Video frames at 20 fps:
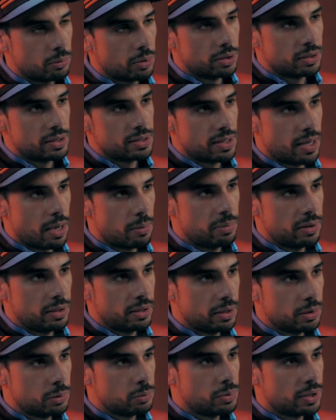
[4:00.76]
what is
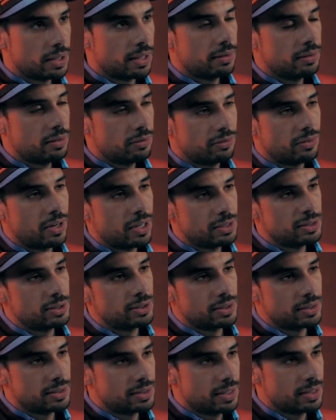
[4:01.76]
happening, we can define
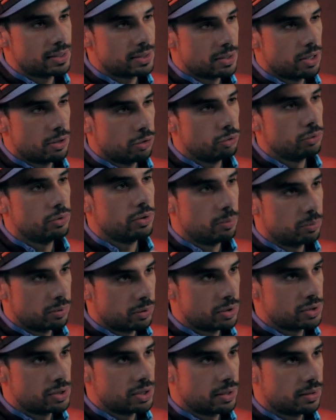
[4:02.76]
success through the
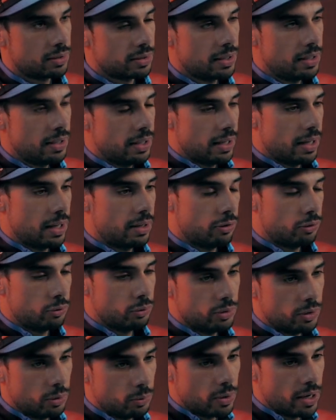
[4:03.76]
project and
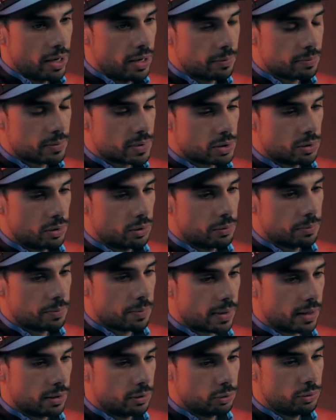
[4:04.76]
through the way. So
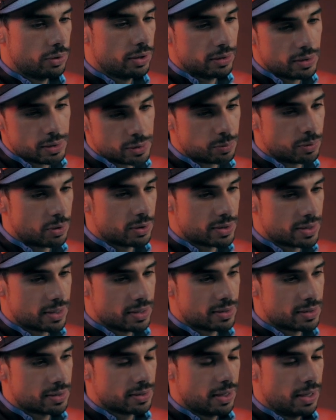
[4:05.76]
during this
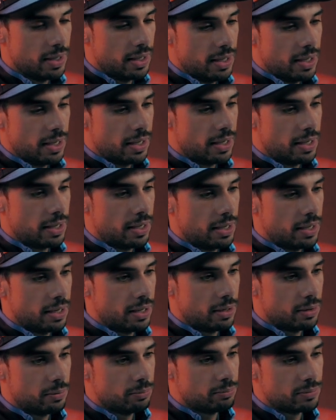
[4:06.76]
process,
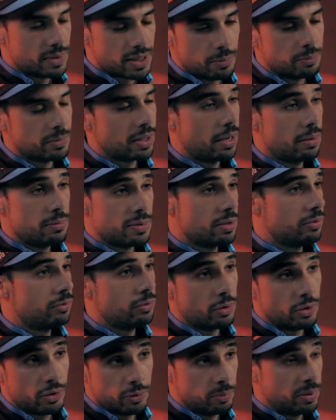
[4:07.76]
sometimes a
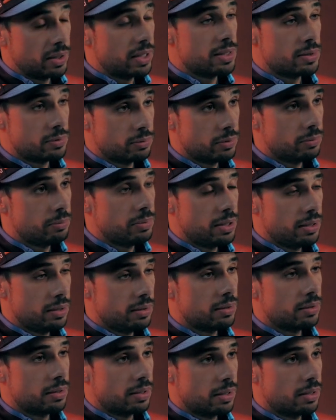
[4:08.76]
fourth place would
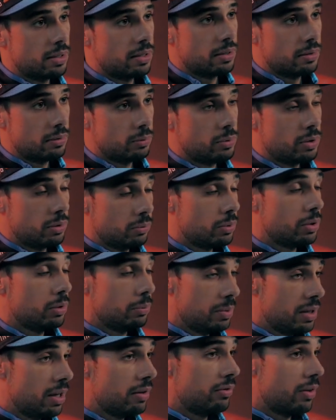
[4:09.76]
be will
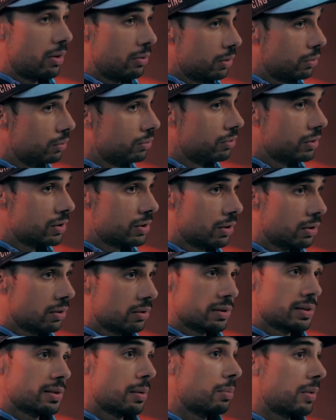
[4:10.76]
be a very good
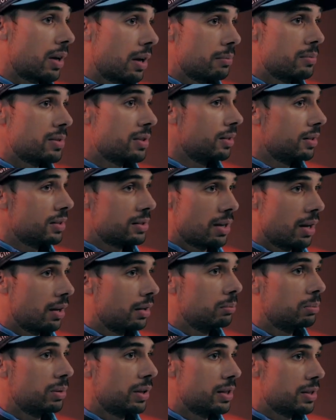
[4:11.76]
result. Sometimes
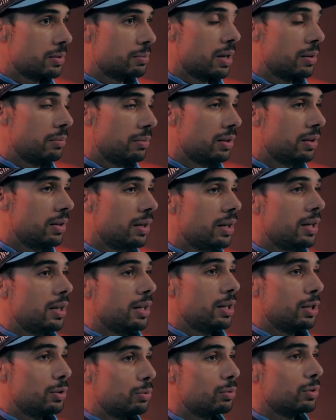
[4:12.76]
second place, maybe
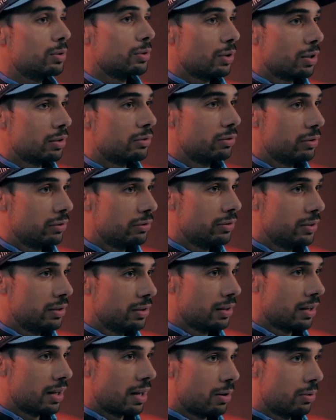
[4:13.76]
it will not
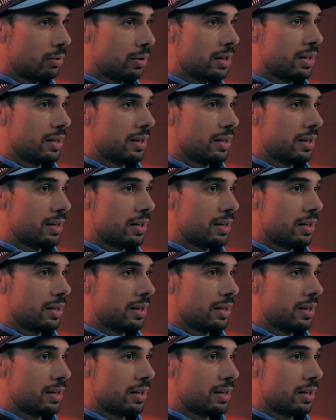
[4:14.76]
fulfill our